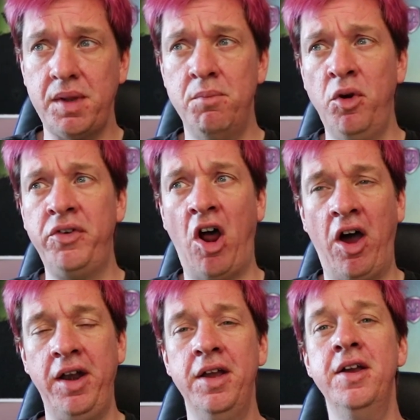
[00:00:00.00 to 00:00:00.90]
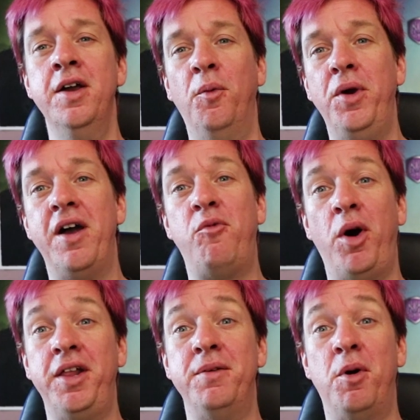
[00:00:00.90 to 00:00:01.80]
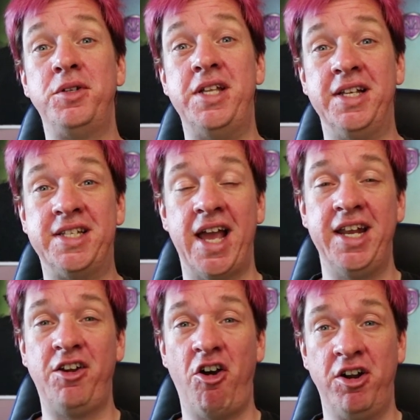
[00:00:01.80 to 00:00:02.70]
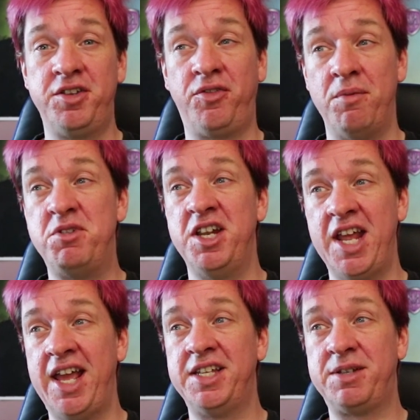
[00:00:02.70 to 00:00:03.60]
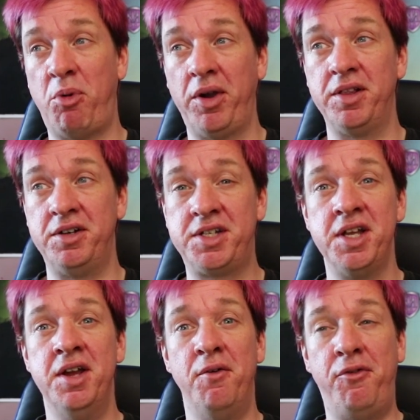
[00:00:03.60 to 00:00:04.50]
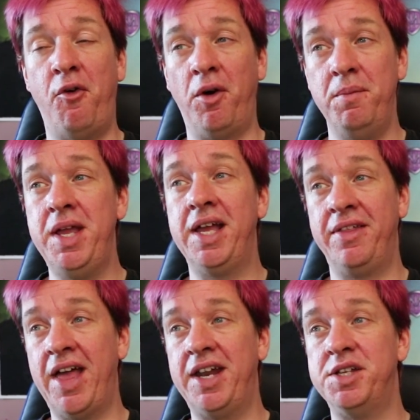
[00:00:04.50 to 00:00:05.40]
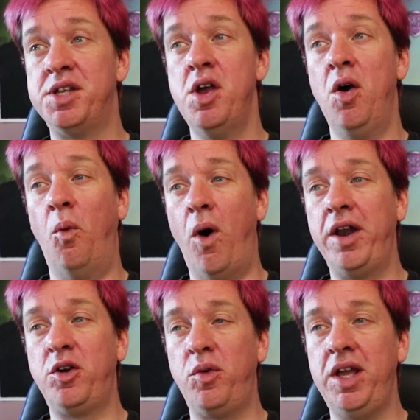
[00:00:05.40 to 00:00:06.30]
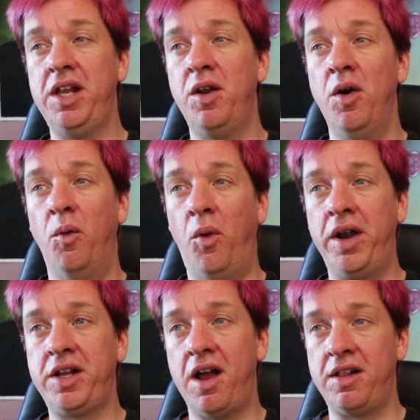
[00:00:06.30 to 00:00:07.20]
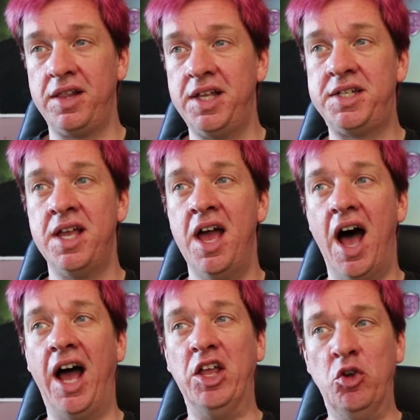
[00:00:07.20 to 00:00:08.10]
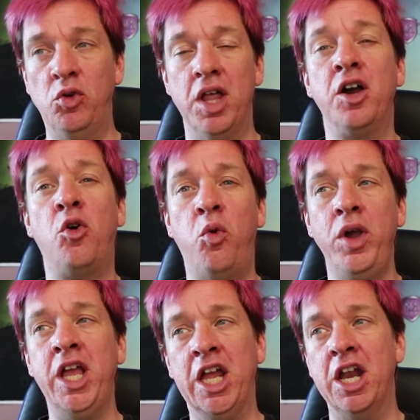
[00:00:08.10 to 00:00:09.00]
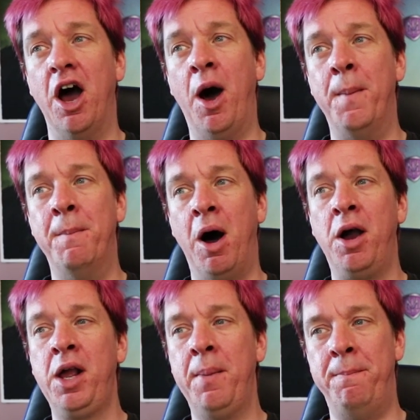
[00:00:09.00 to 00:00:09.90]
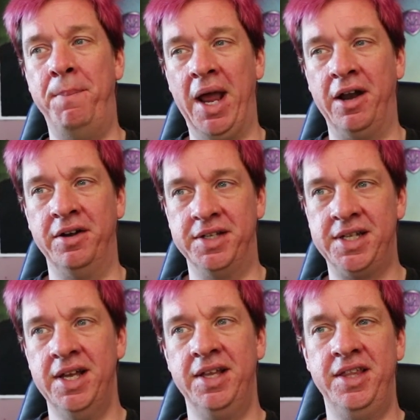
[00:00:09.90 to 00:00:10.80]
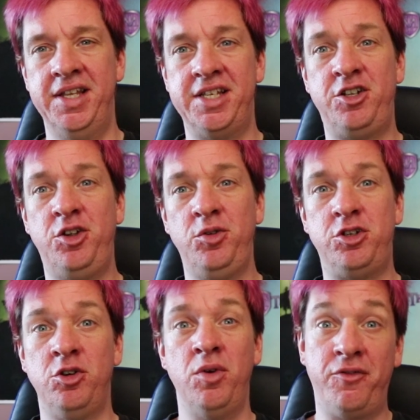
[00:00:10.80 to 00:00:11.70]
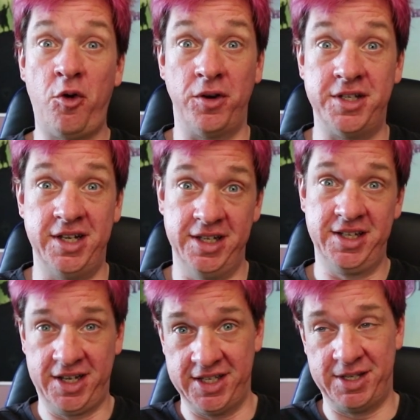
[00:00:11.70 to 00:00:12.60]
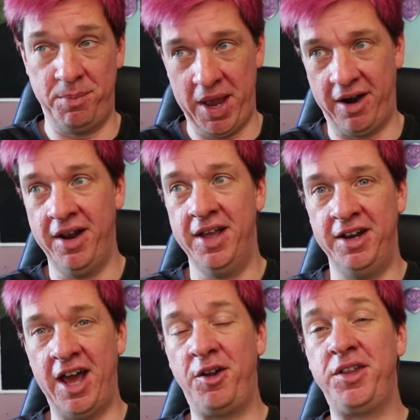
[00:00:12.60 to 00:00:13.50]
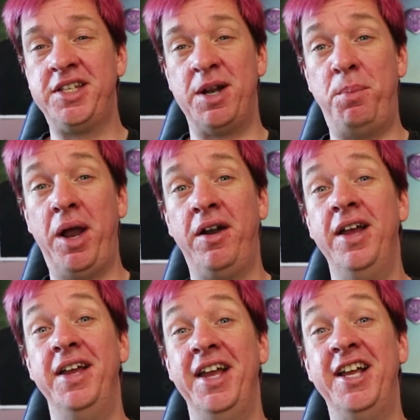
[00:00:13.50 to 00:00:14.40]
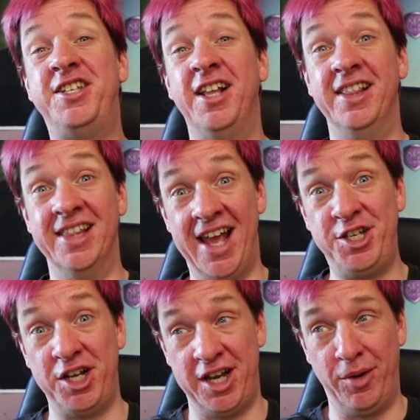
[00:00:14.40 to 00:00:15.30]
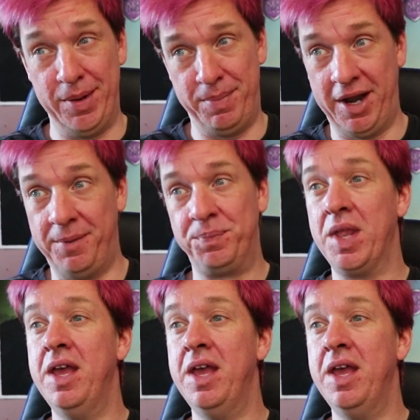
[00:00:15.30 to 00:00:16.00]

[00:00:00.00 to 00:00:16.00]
Moving on, we have one of the most exciting cards from today's spoilers for me, and that is one green, one colorless, Ayula Queen Among Bears. This is a 2-2. Of course it is, because it's a bear. Not only is it a bear, it's a legendary bear.